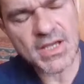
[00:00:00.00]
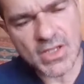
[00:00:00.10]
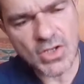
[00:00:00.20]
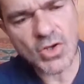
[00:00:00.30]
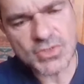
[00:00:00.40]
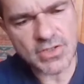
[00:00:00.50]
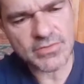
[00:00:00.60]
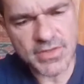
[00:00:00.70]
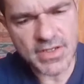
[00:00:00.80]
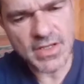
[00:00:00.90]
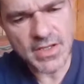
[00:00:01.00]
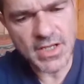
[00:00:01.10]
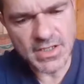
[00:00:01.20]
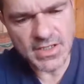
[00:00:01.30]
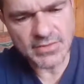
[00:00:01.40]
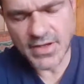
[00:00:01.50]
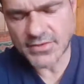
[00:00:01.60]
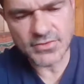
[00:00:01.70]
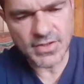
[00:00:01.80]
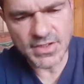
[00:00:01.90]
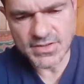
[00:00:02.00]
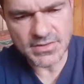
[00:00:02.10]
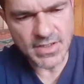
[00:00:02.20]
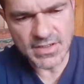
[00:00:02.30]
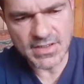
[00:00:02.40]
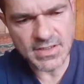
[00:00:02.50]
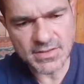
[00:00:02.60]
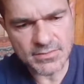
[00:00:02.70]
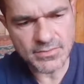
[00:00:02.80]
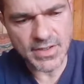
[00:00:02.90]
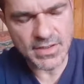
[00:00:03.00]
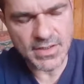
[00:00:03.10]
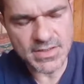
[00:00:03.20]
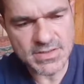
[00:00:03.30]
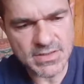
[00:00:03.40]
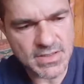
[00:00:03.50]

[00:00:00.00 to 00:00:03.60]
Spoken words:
lot over there. They need vaccinating, they need regulating,